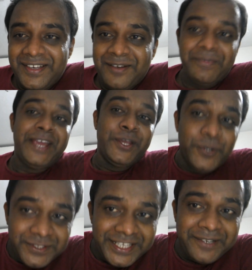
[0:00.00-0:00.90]
by
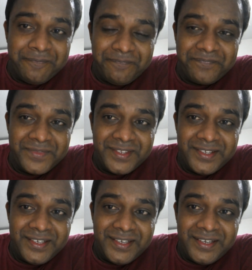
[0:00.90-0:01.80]
using
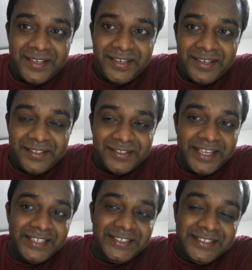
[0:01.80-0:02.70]
the
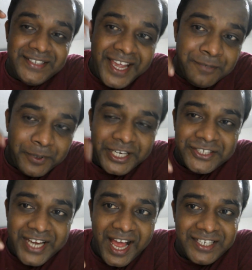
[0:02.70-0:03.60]
innate
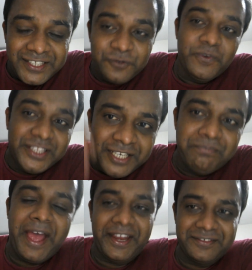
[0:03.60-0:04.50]
potentialities within
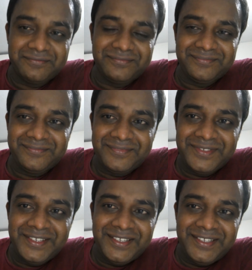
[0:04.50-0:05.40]
man,
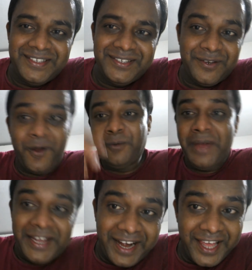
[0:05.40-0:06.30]
not
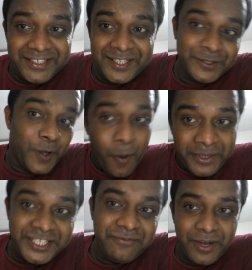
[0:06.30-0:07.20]
by collecting so
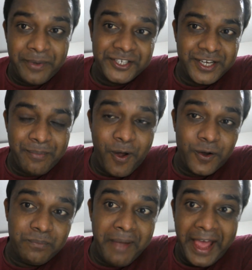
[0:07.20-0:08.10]
much information
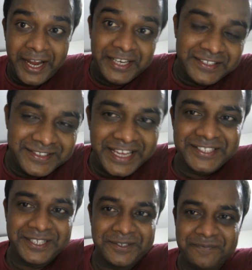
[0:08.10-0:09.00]
about man and his nature.